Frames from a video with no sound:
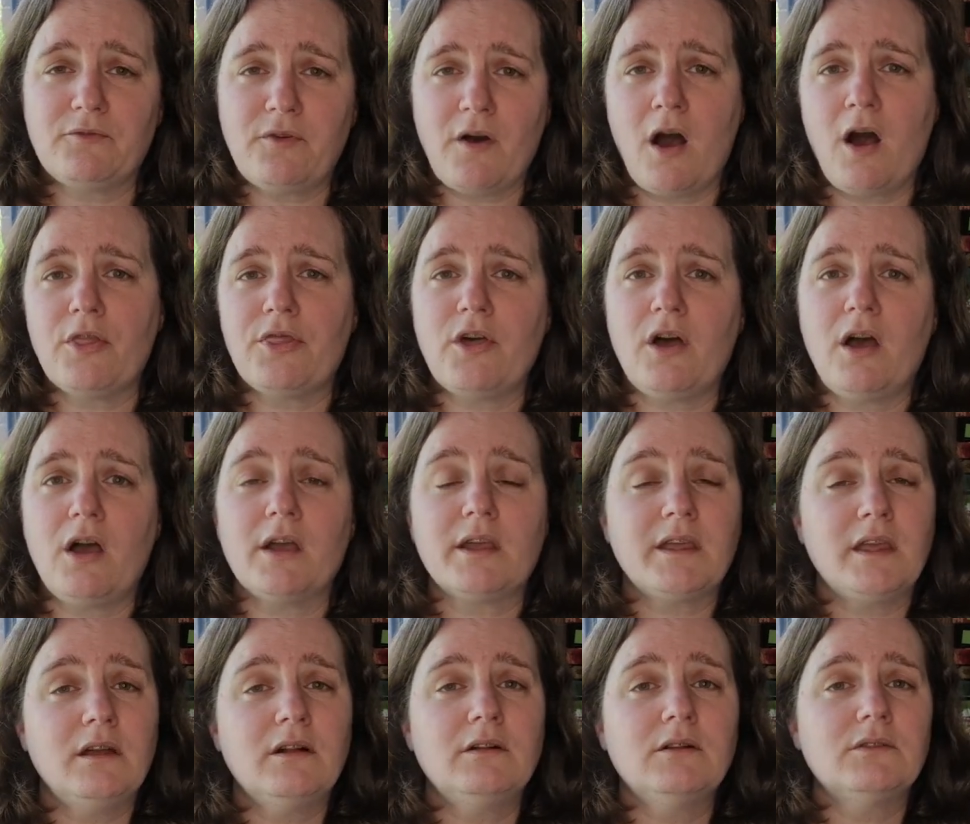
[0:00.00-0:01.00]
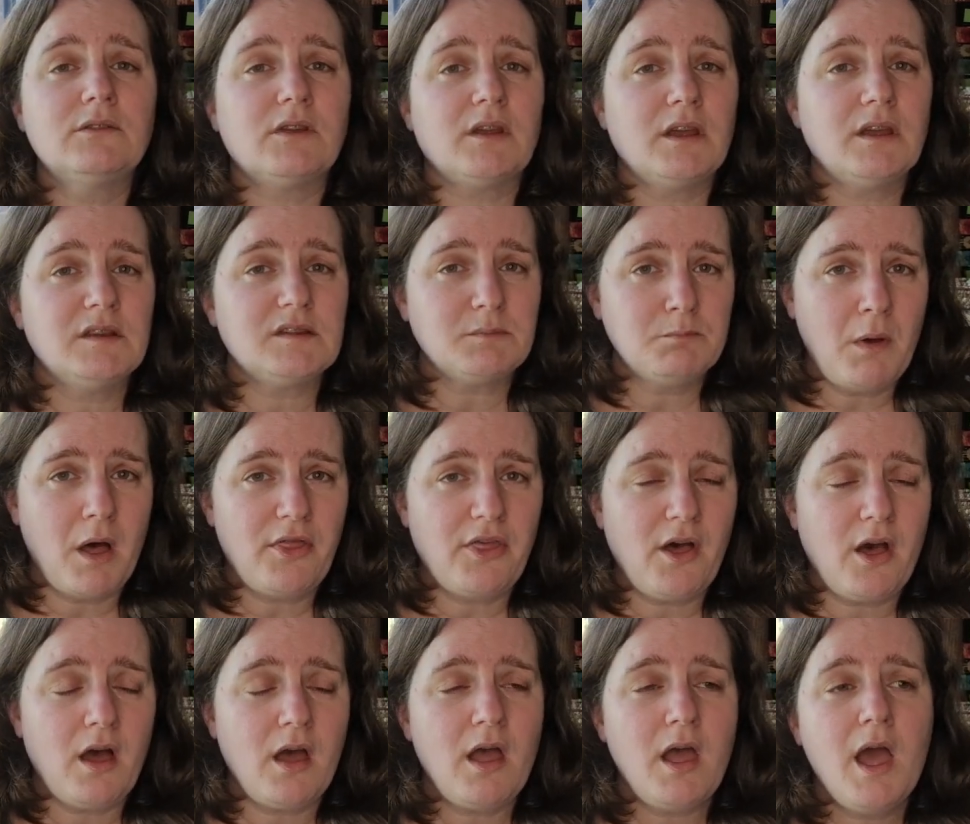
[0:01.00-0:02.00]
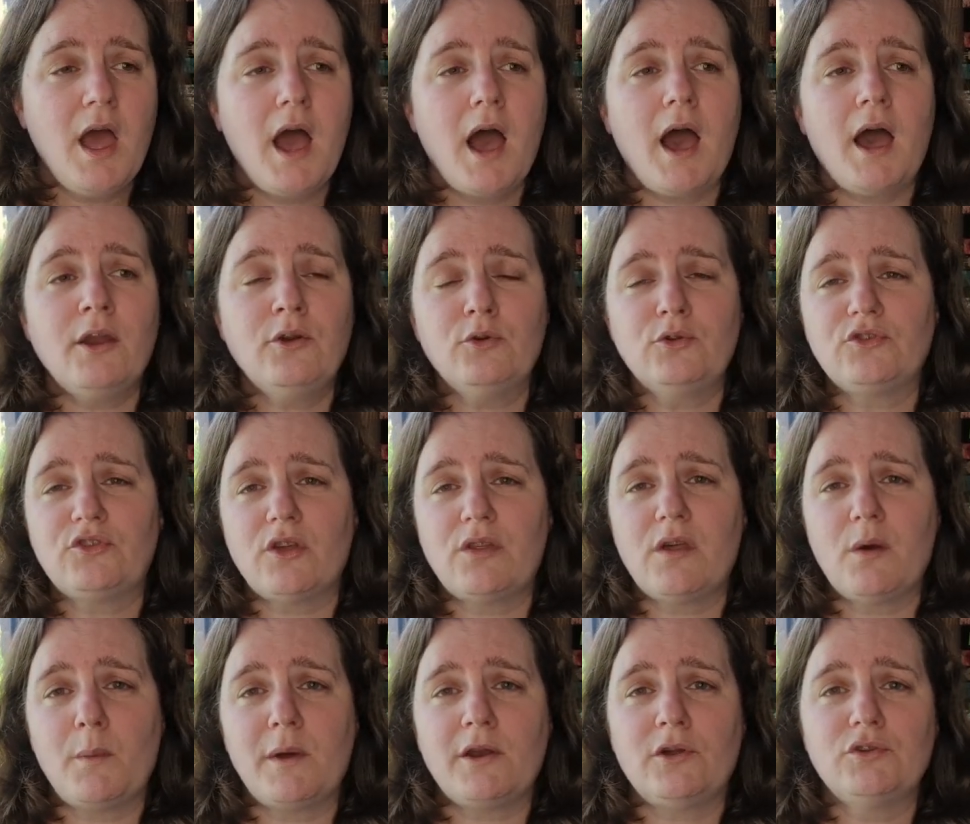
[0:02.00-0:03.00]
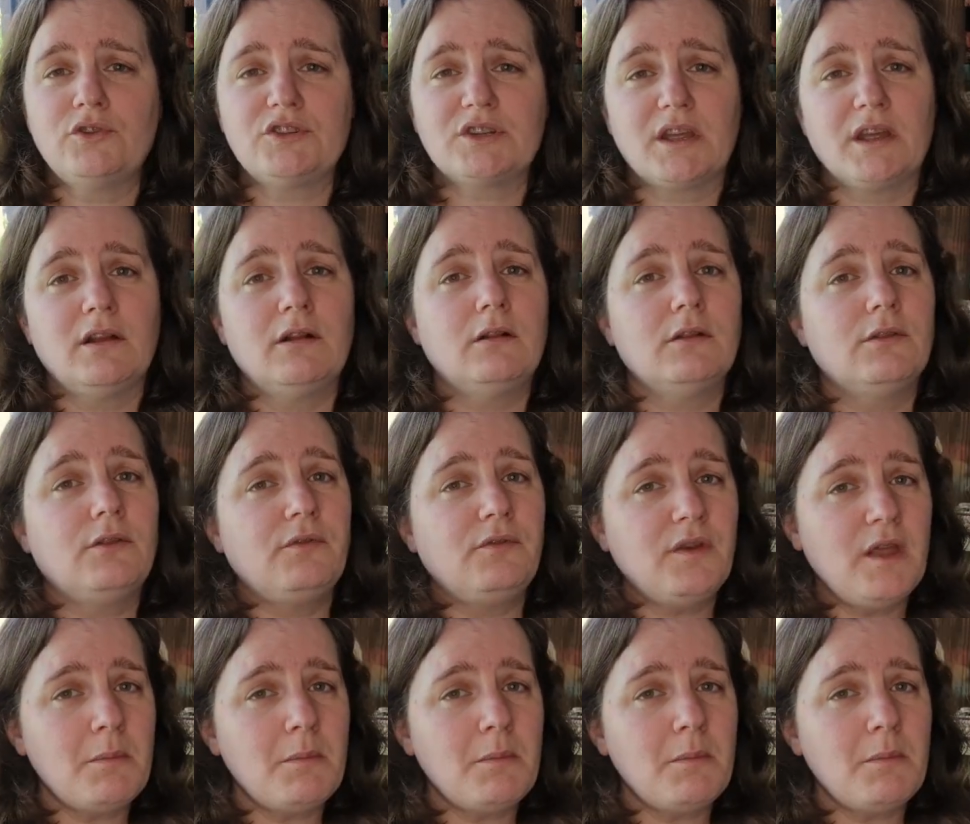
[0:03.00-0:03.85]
father killed his mother and also they went on to kill the